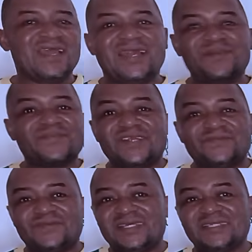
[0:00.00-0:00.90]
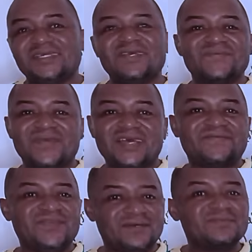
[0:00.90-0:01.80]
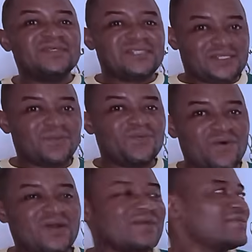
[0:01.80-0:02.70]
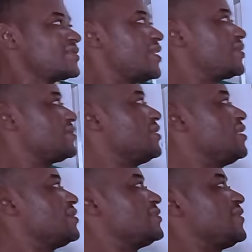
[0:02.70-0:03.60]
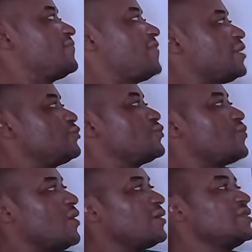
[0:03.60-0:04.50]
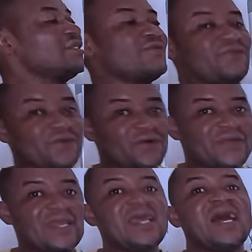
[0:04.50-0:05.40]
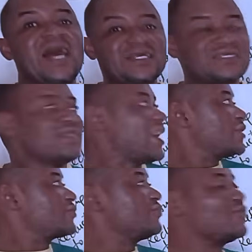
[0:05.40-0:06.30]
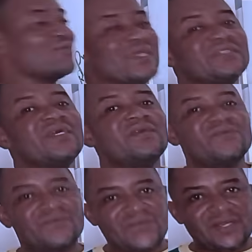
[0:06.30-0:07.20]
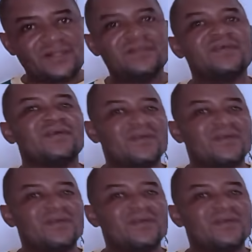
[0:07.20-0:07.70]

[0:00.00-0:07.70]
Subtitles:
and I'm grateful that we have done some work concerning the van der Waals theory as it has to do with real